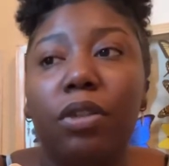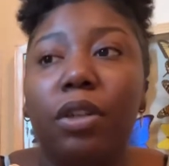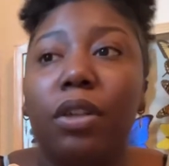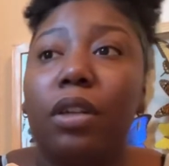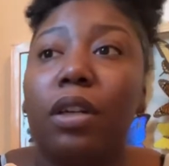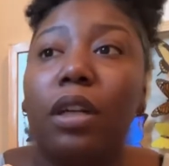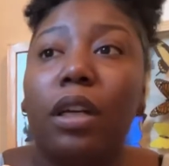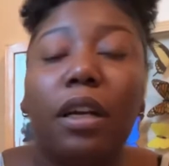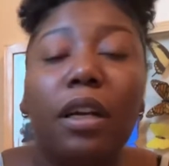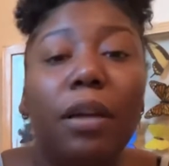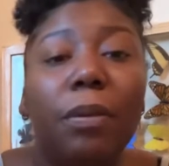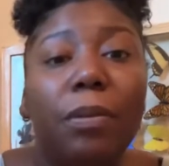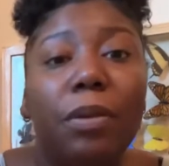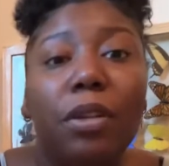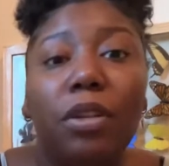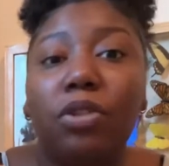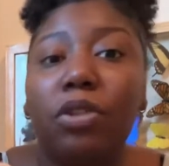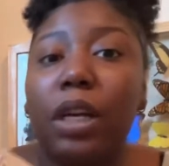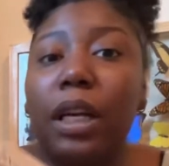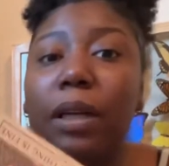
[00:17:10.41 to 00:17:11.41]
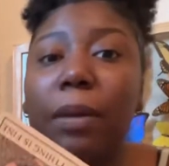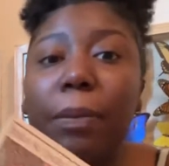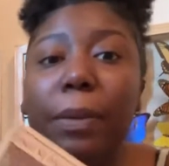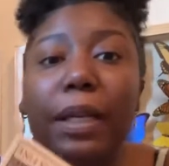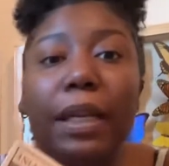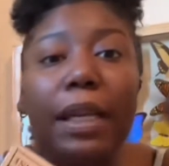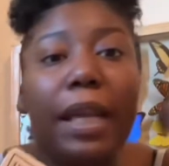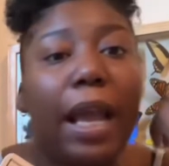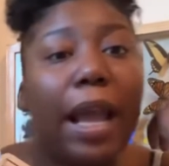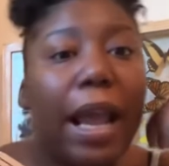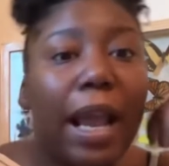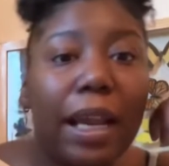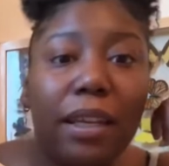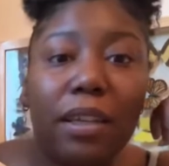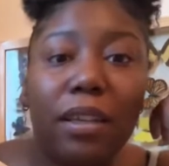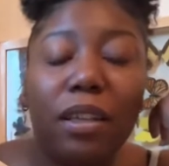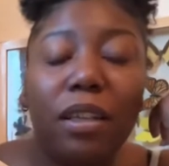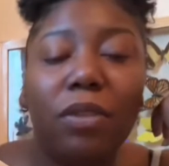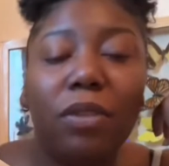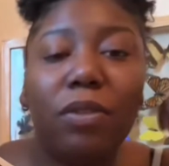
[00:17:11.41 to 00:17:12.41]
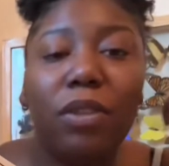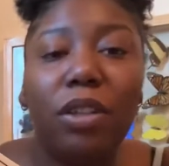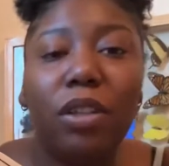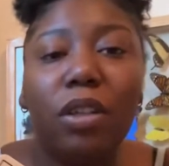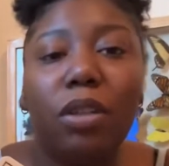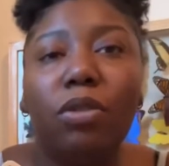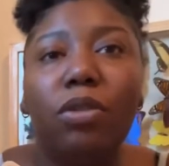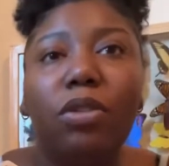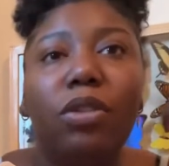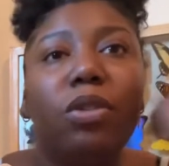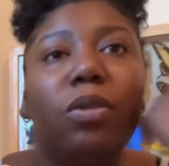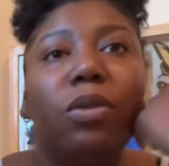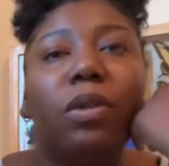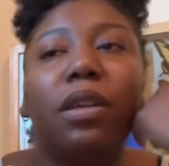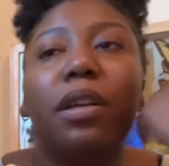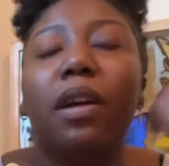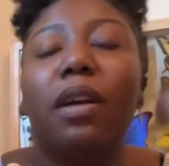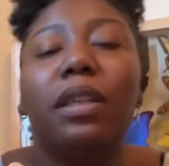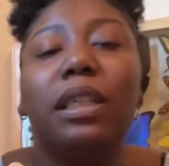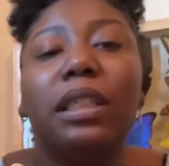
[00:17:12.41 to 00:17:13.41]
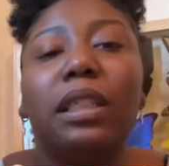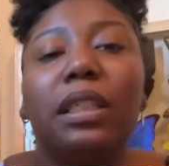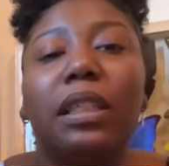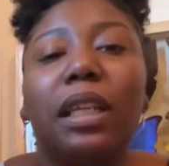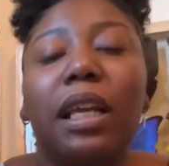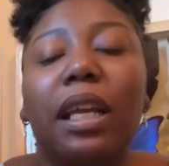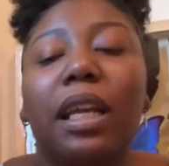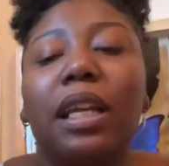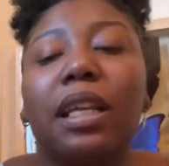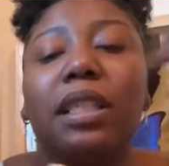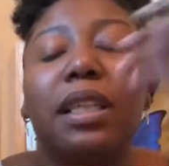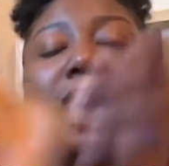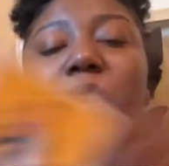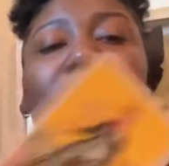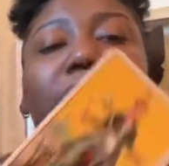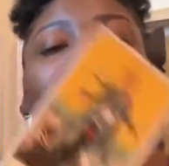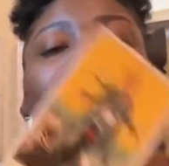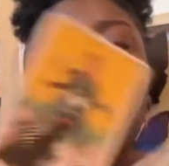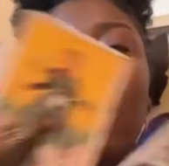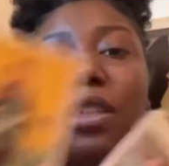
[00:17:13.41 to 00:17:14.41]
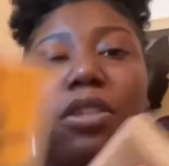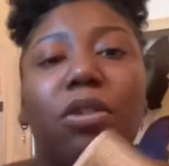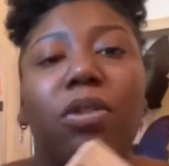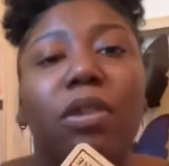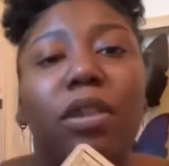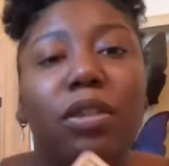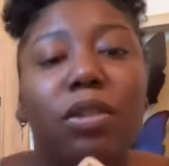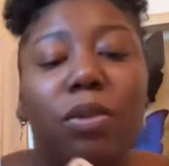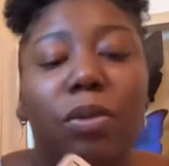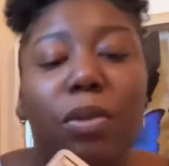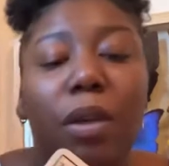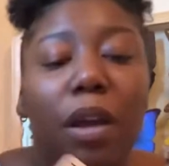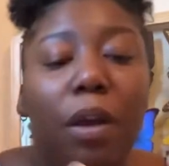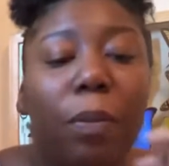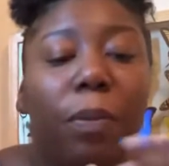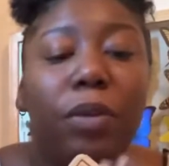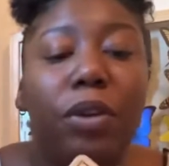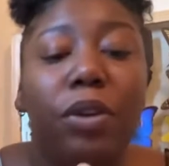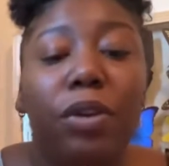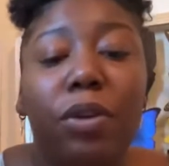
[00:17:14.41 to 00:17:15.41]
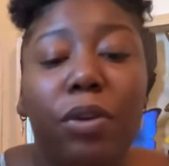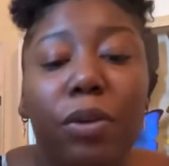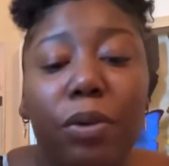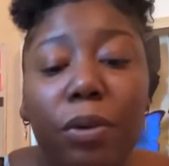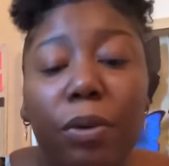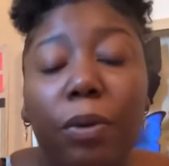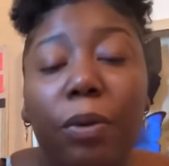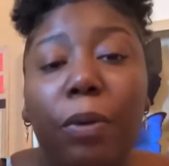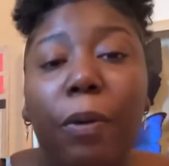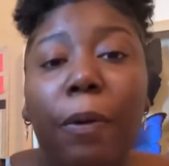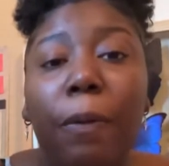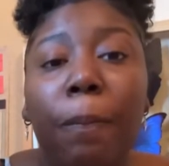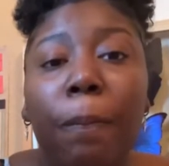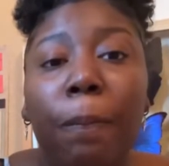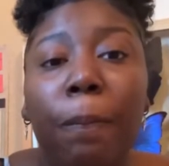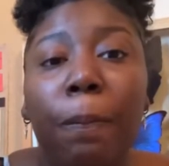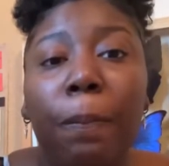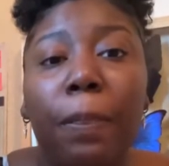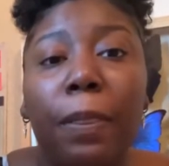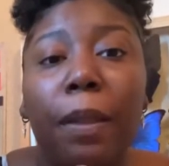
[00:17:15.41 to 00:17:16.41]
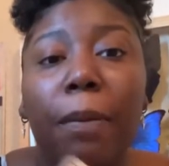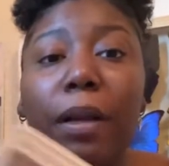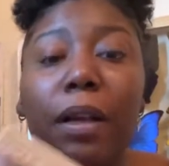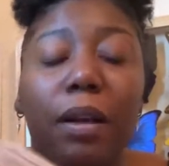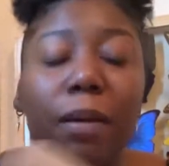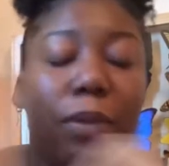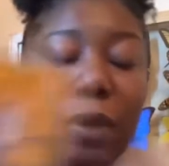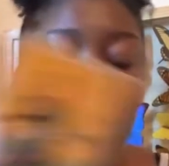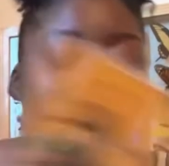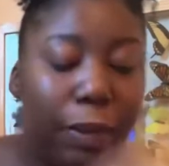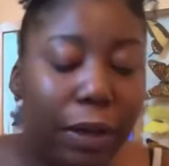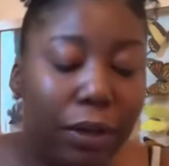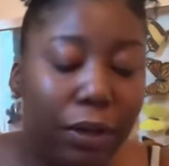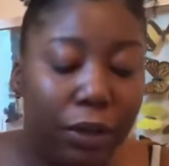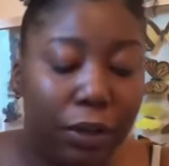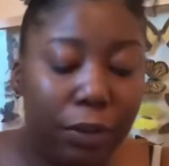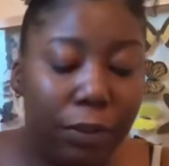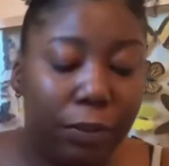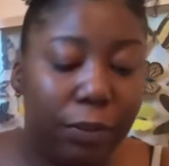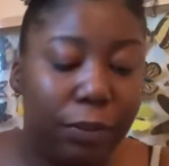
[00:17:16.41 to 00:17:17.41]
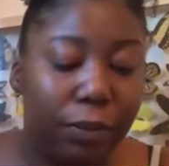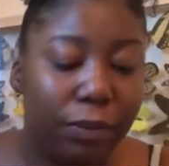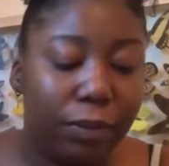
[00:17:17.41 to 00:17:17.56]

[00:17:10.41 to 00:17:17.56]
You're up. You're trying to be active. Doing all these things like that's going to help you become the better you.